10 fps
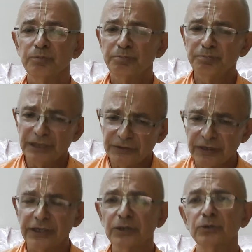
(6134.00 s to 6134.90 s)
Be
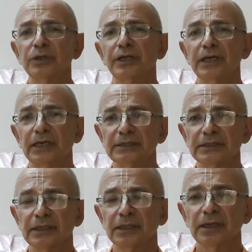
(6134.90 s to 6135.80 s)
very good
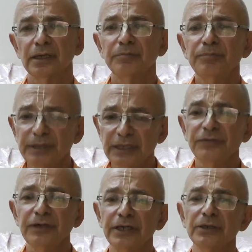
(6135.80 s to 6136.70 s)
grihastha. Be
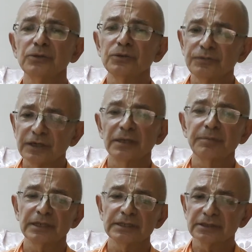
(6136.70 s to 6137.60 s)
very good
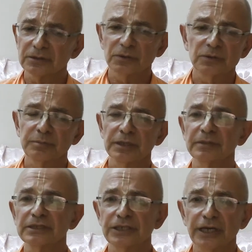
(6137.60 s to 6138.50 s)
vanaprastha or
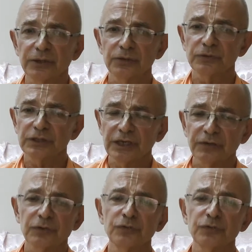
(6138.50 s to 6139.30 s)
brahmachari or whatever.